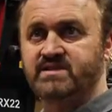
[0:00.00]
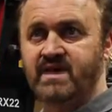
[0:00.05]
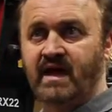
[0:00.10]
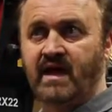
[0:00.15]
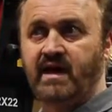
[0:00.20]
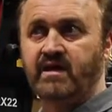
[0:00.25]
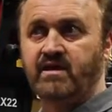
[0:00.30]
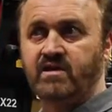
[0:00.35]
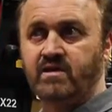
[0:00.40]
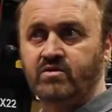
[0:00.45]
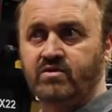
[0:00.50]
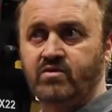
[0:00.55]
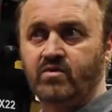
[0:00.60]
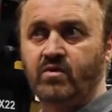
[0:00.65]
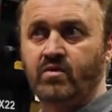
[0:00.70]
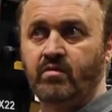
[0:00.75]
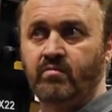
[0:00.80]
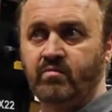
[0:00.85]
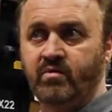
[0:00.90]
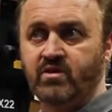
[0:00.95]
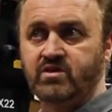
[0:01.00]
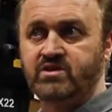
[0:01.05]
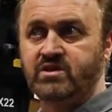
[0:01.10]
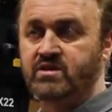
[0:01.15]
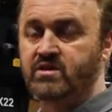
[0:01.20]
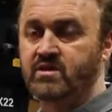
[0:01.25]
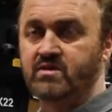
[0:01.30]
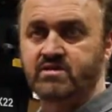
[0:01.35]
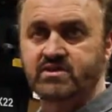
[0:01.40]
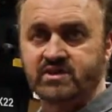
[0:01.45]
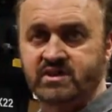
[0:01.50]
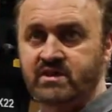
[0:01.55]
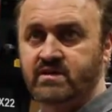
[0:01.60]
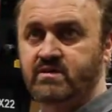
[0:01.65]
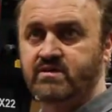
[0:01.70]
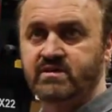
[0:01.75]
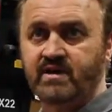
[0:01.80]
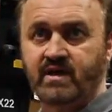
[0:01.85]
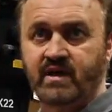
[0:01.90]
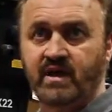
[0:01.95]
tight in your tool and bushing, your
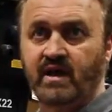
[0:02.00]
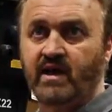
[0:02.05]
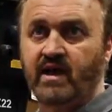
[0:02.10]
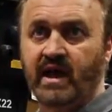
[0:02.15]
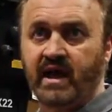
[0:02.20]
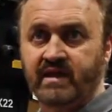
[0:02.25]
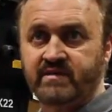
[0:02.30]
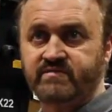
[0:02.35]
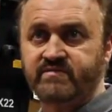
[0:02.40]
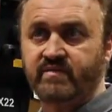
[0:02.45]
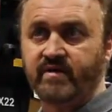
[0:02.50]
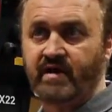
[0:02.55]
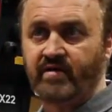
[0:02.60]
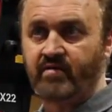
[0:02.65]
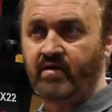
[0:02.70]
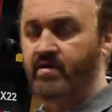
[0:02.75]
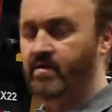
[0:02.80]
seals are going to last forever.